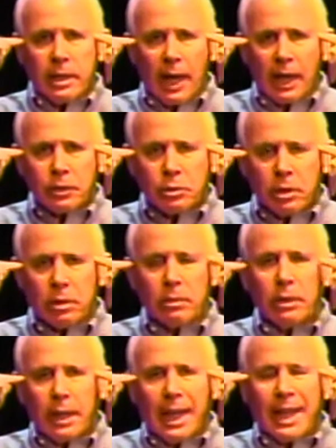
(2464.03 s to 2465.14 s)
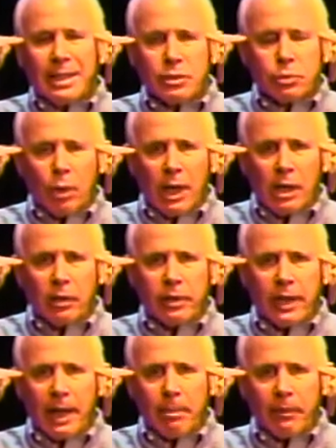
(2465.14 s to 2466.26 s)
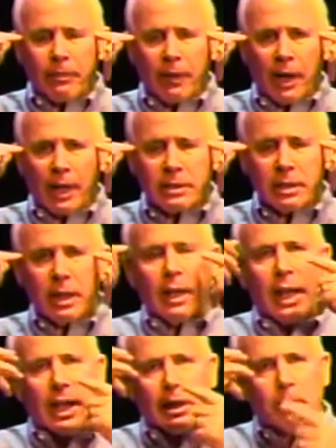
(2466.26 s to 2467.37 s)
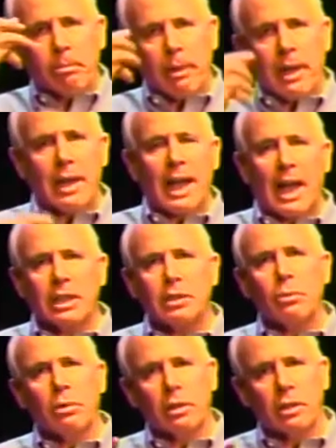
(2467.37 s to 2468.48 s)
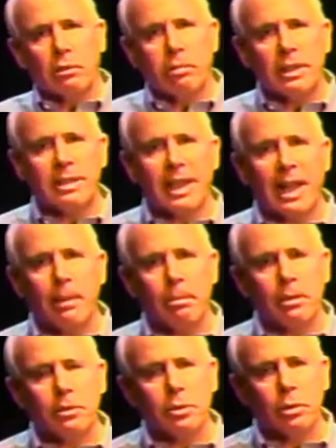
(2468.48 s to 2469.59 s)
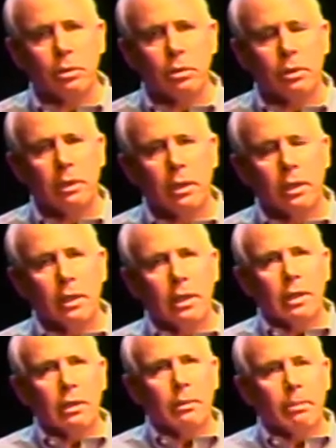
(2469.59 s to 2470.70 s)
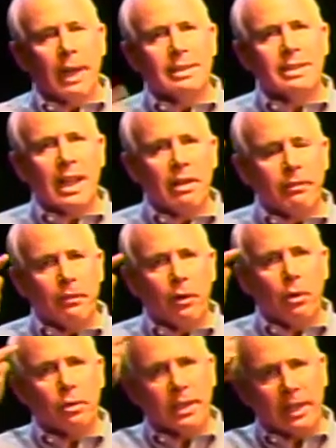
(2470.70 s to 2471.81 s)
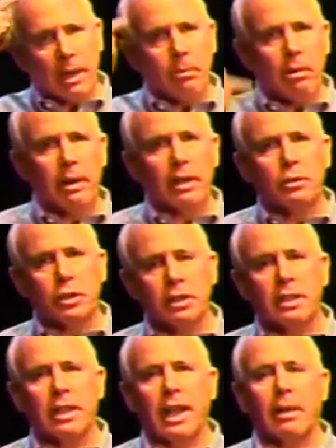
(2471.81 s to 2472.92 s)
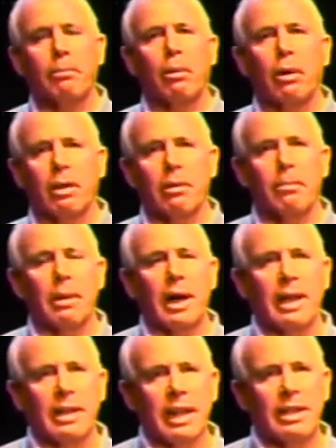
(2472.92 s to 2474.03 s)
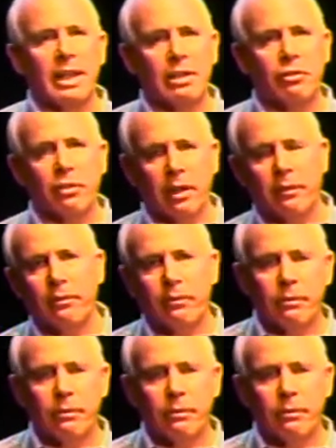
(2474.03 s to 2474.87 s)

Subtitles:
nodule swells and amplifies, and the brain actually will increase amplitude by 10-fold to get more energy to that part of the body that needs it.